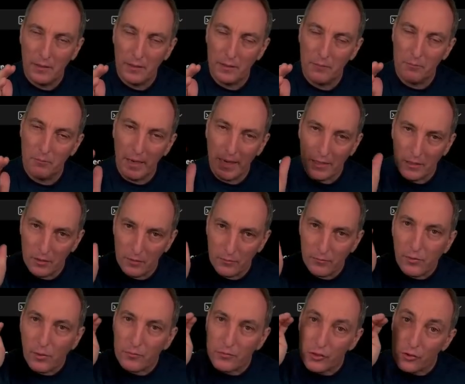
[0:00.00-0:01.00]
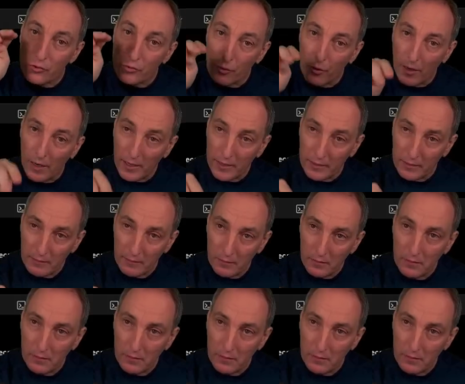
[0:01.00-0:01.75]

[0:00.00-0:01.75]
it might come from the UI.